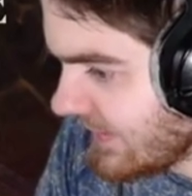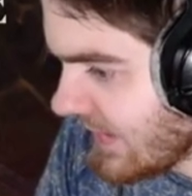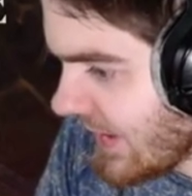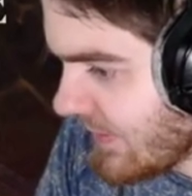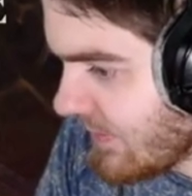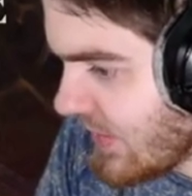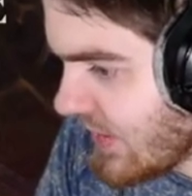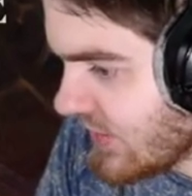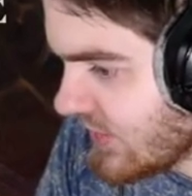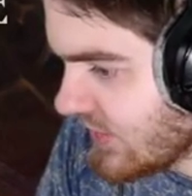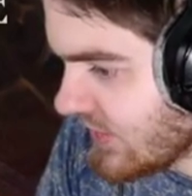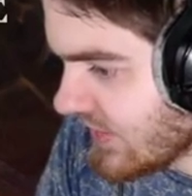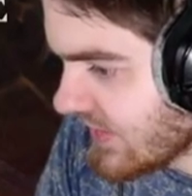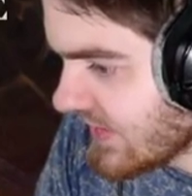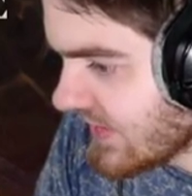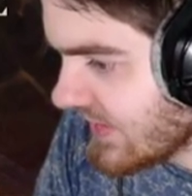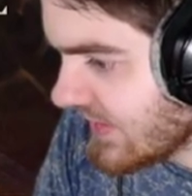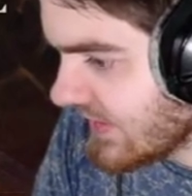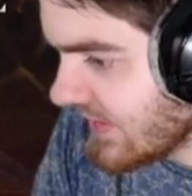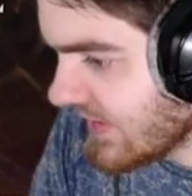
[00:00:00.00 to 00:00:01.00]
Like mentioned,
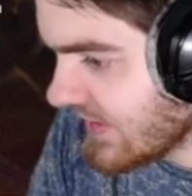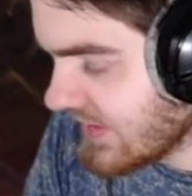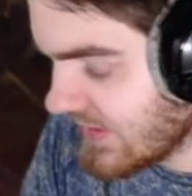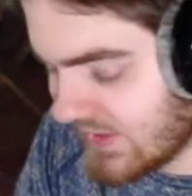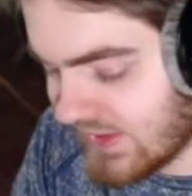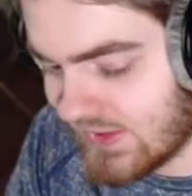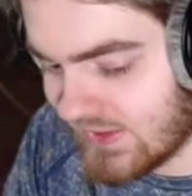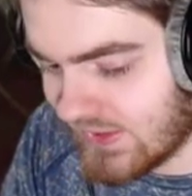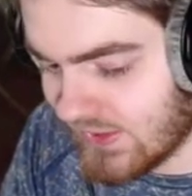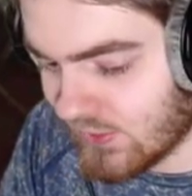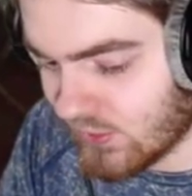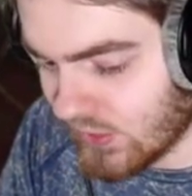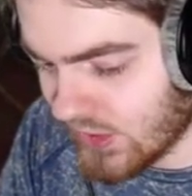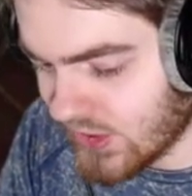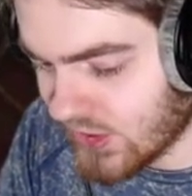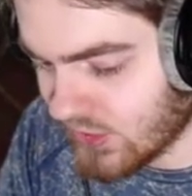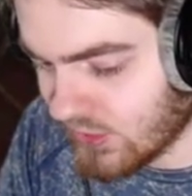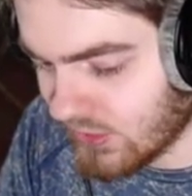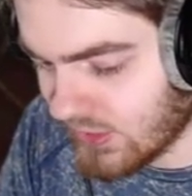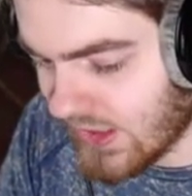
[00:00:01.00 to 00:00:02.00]
the
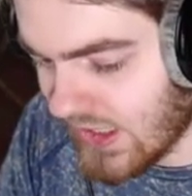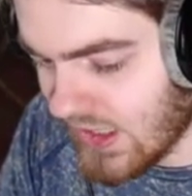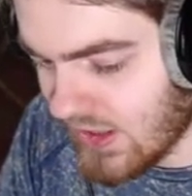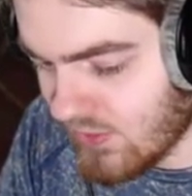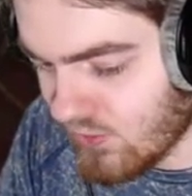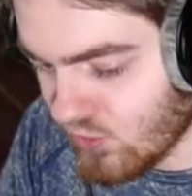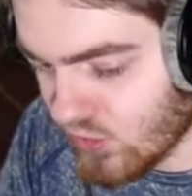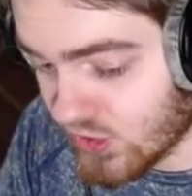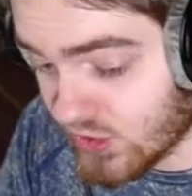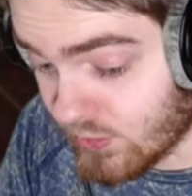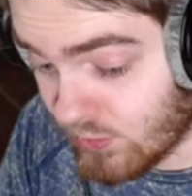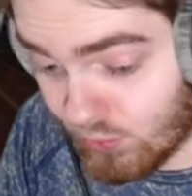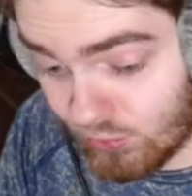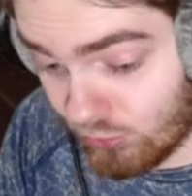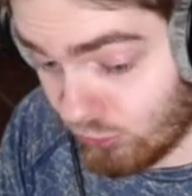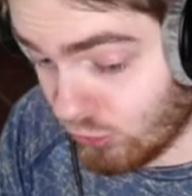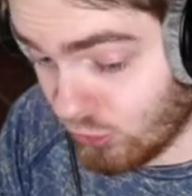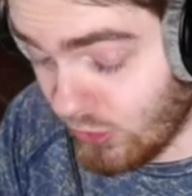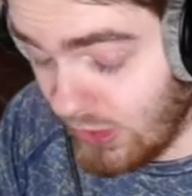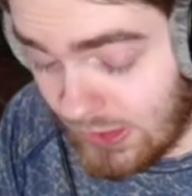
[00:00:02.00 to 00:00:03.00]
original game was
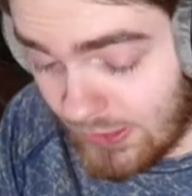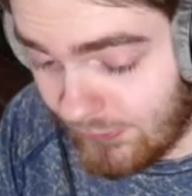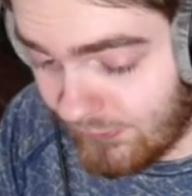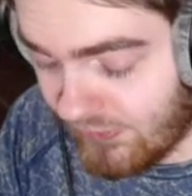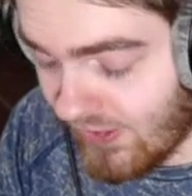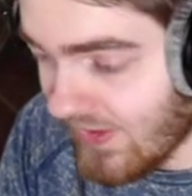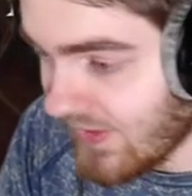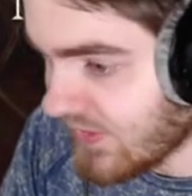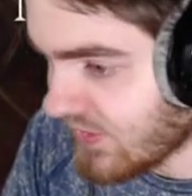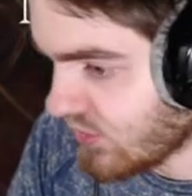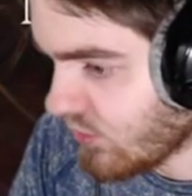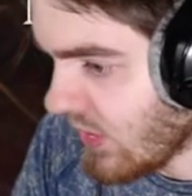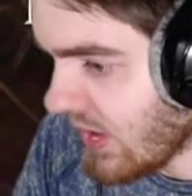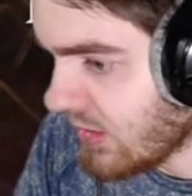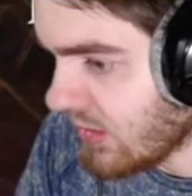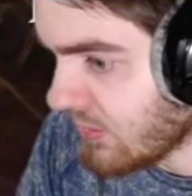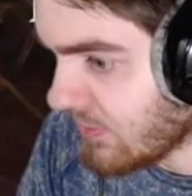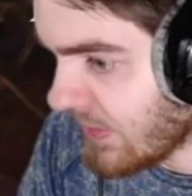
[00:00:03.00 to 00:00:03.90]
really fun as well.